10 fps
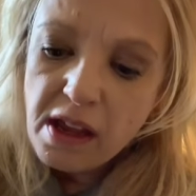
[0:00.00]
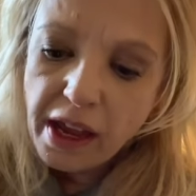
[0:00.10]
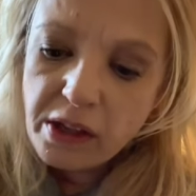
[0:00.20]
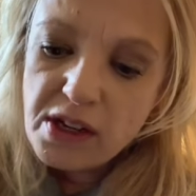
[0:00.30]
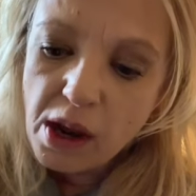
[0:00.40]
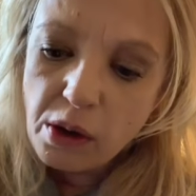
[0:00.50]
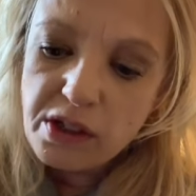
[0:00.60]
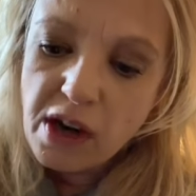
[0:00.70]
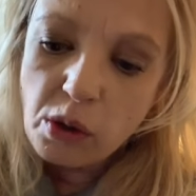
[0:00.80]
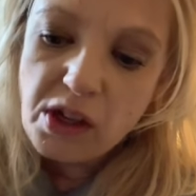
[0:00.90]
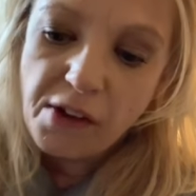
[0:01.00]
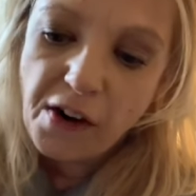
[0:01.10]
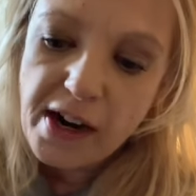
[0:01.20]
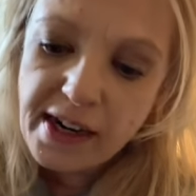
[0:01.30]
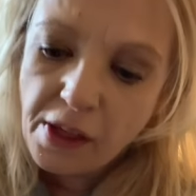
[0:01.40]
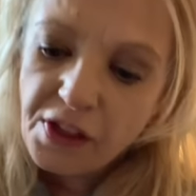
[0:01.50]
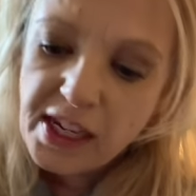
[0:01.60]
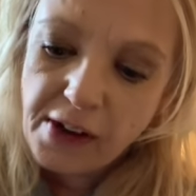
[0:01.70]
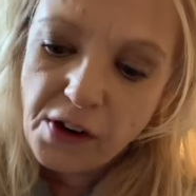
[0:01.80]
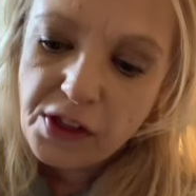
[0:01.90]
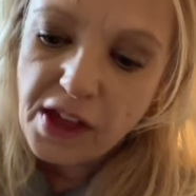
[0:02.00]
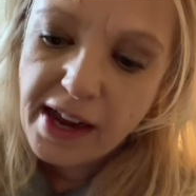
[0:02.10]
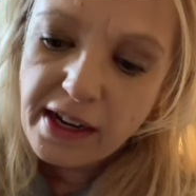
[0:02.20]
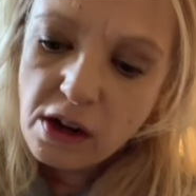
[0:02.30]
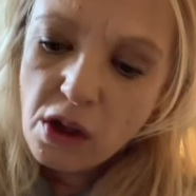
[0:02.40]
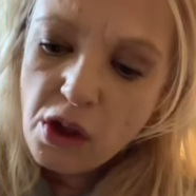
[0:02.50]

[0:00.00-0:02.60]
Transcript: is no no different, nothing different than